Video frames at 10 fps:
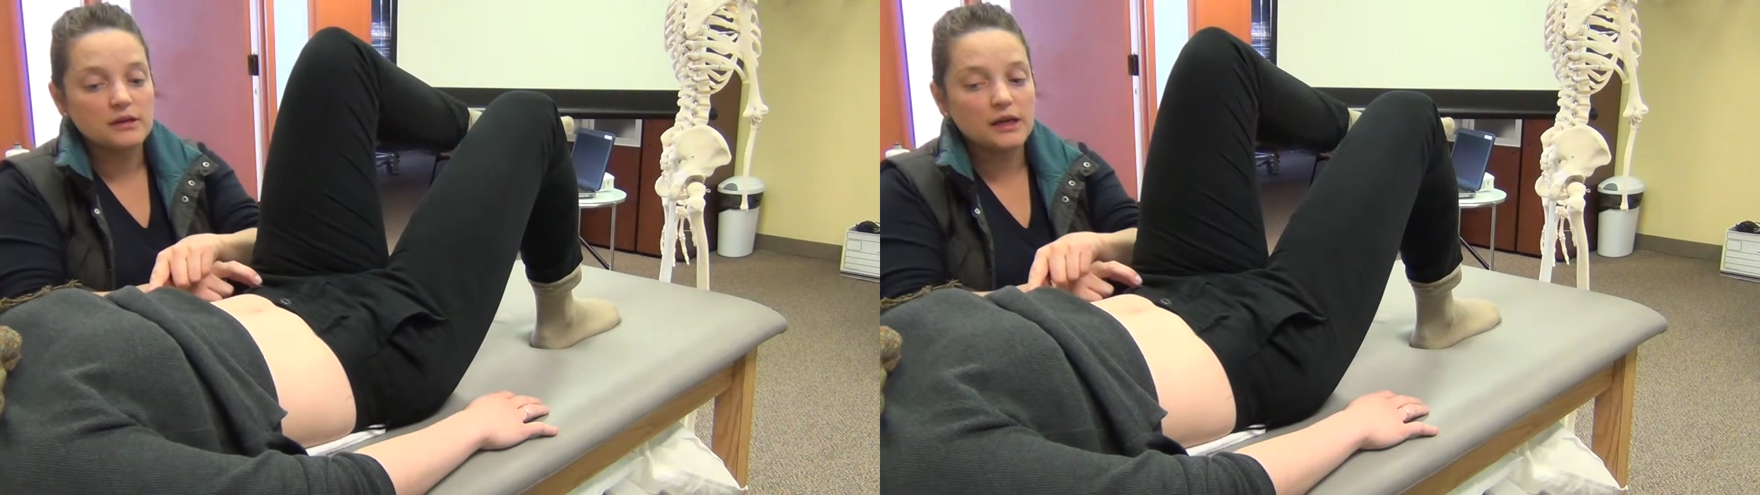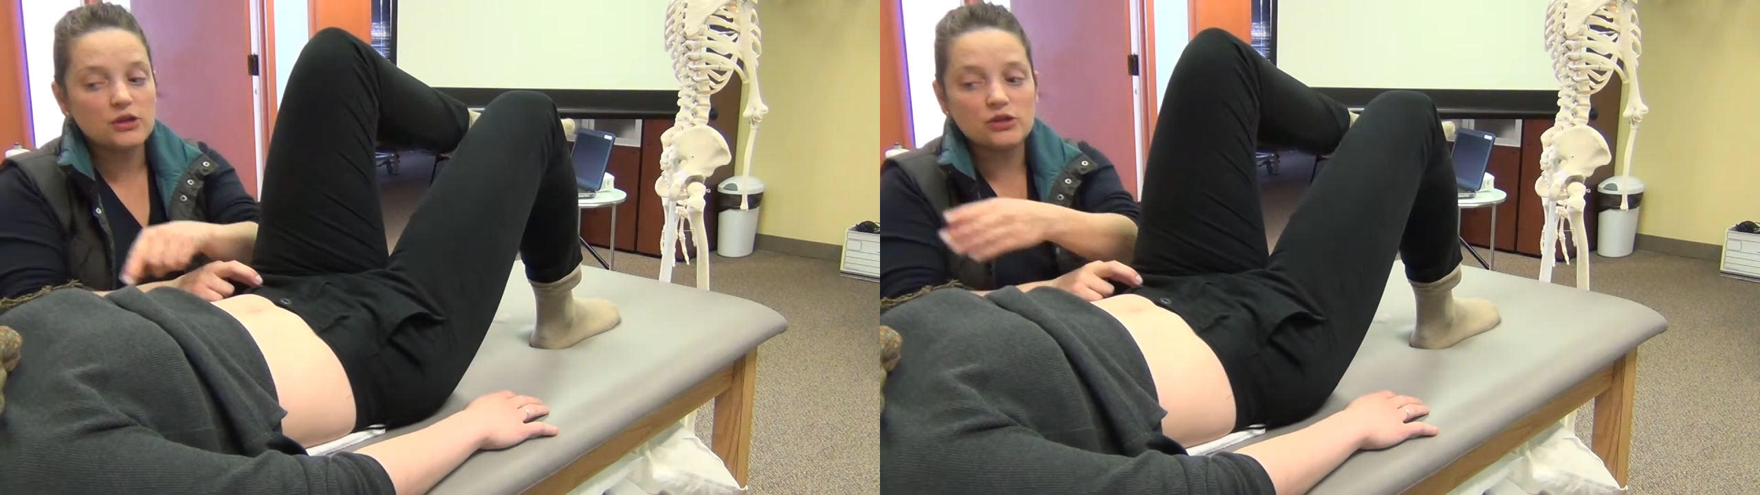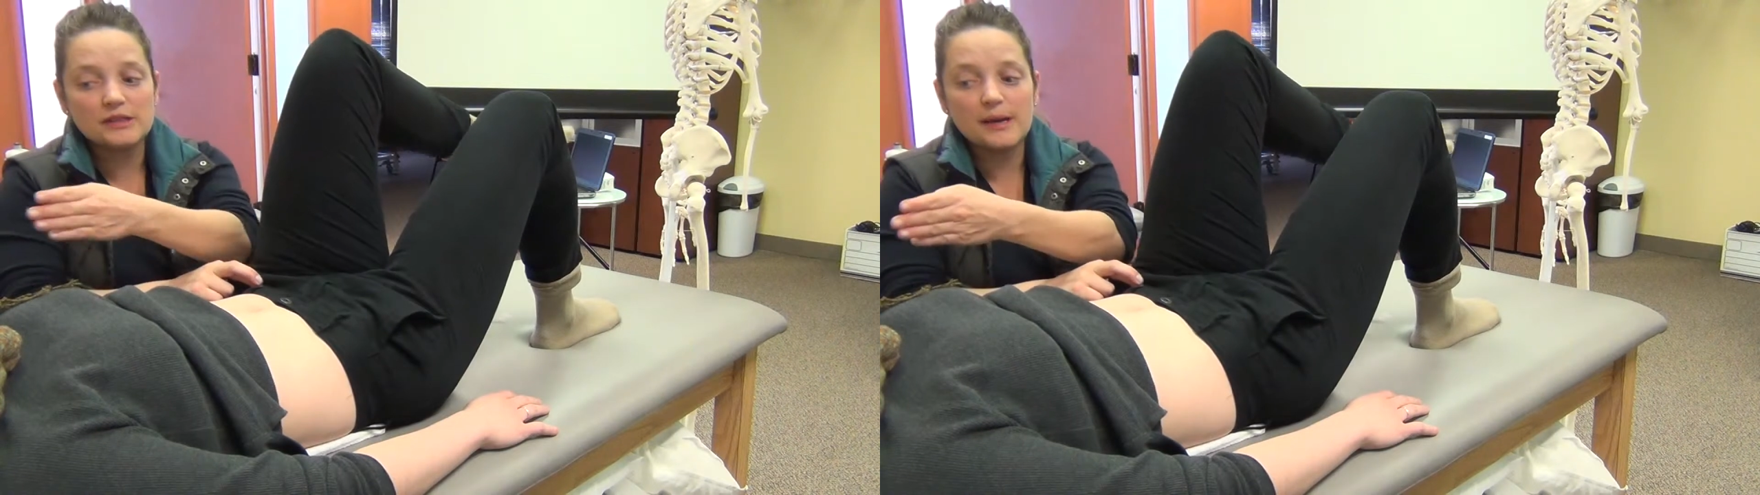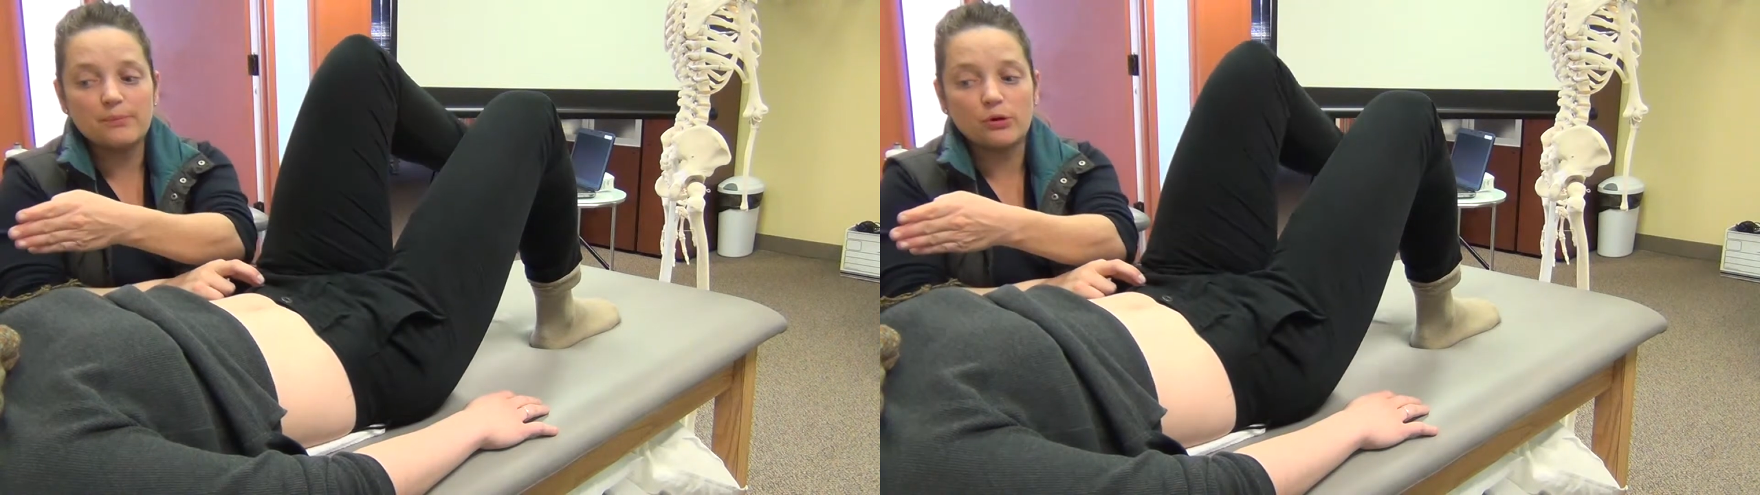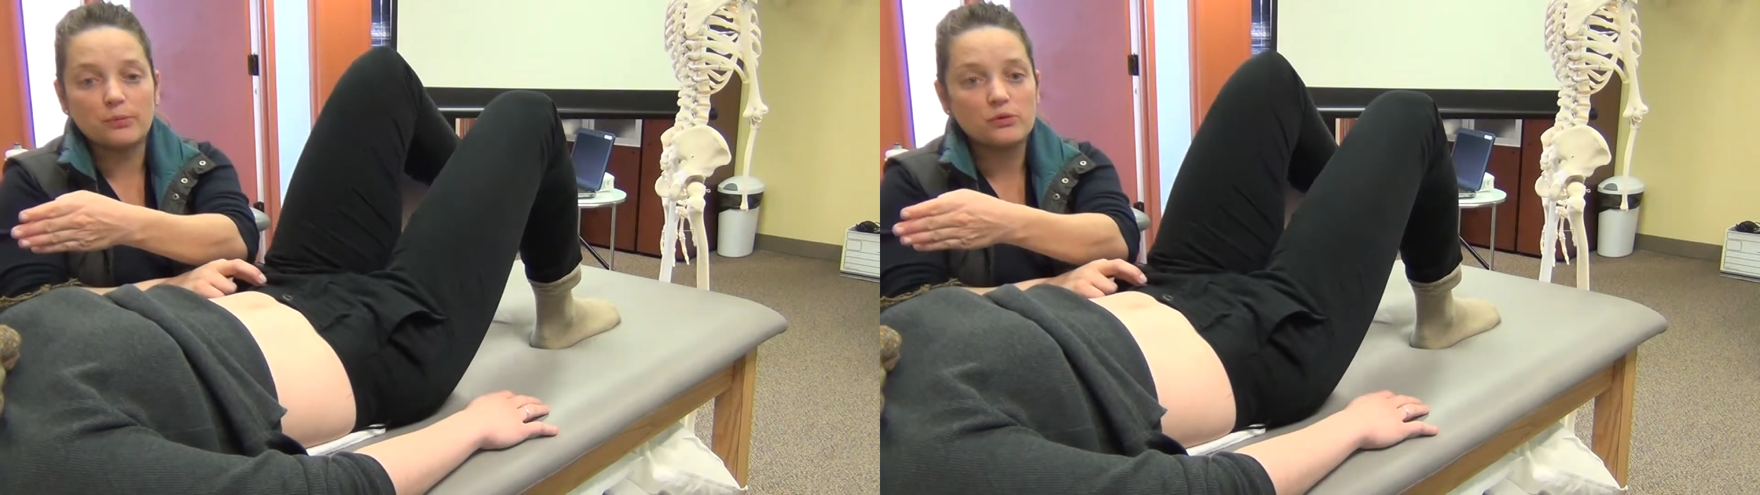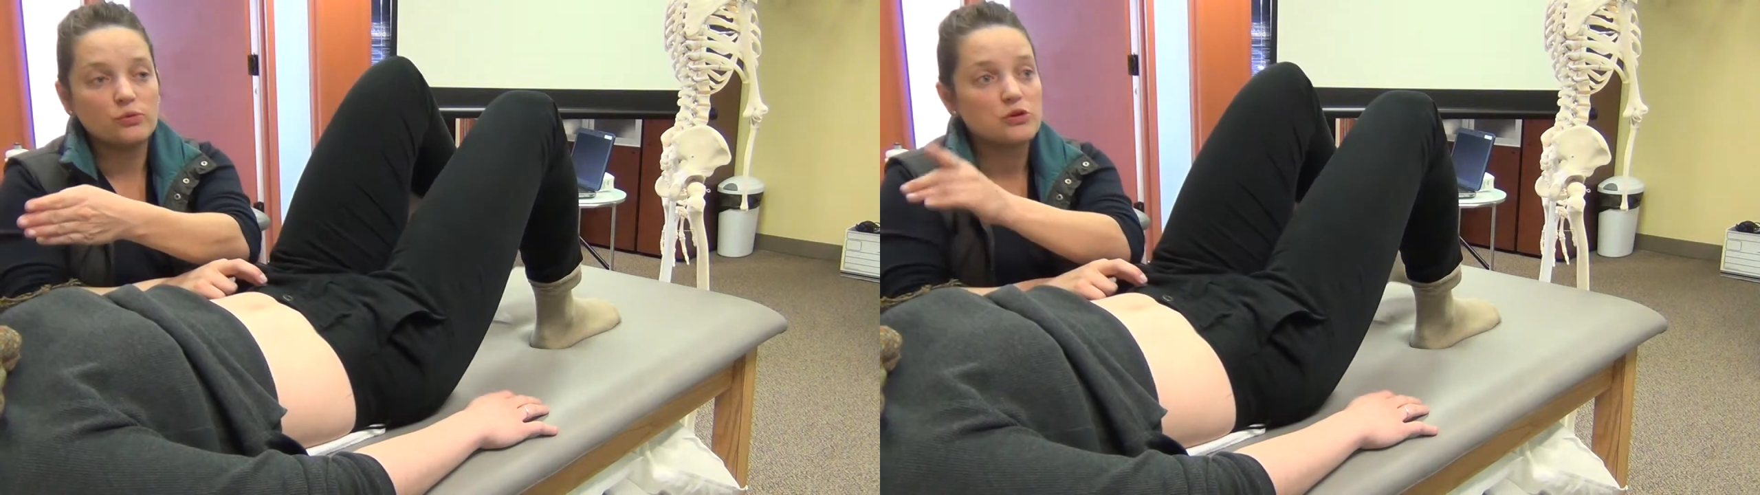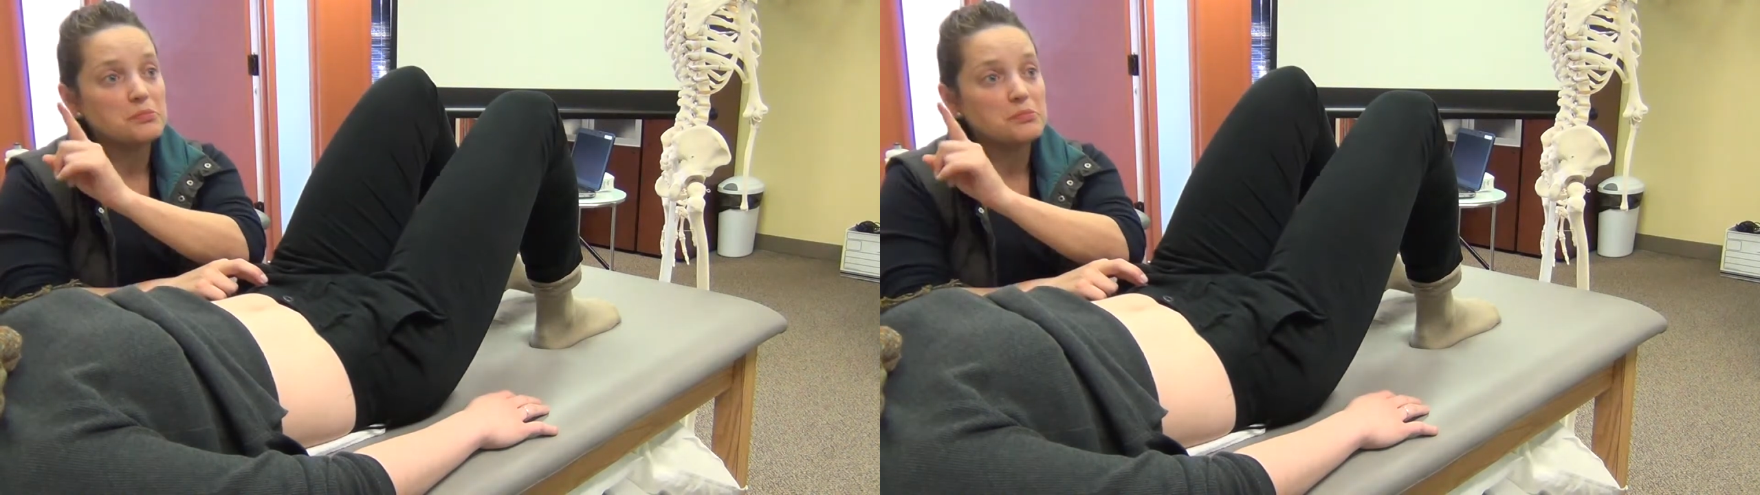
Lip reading: And she's not purple, which